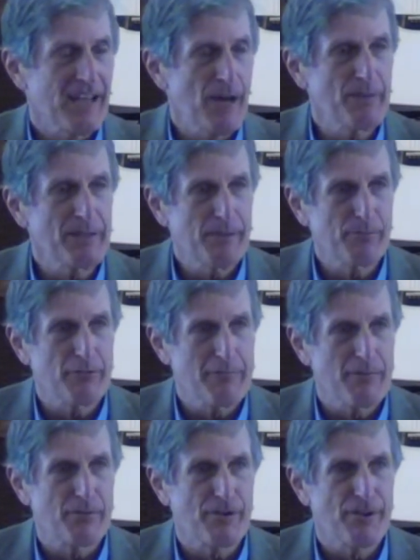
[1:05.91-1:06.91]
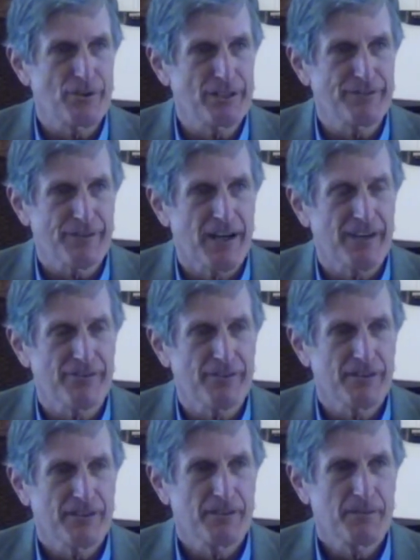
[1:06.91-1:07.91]
How many people remember
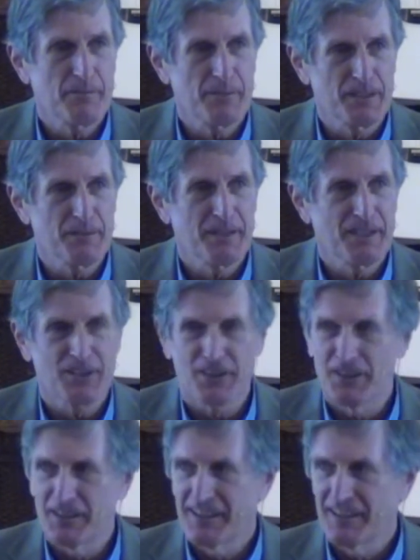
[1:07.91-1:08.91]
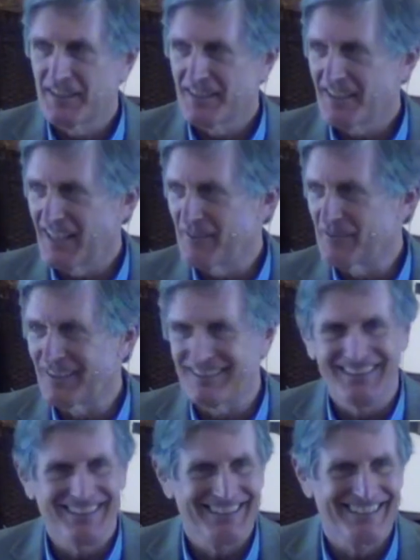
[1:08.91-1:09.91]
35-millimeter
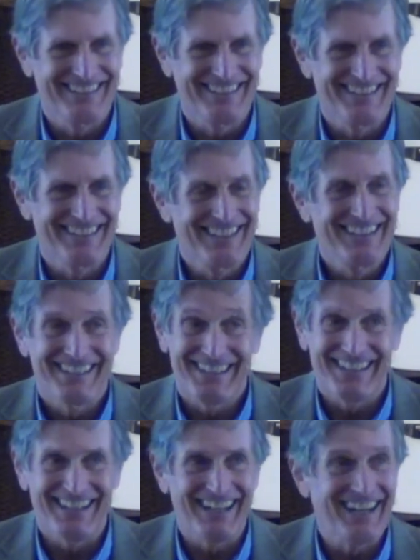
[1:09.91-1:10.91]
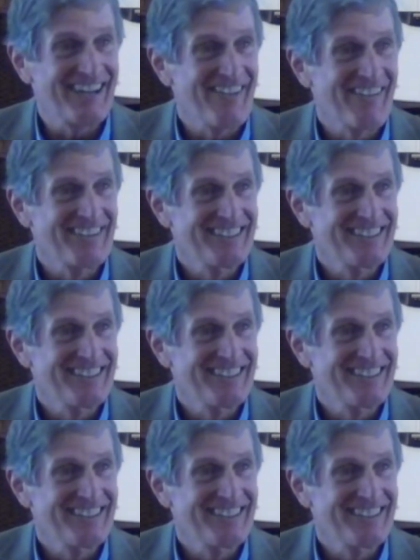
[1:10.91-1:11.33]
cameras? Aha.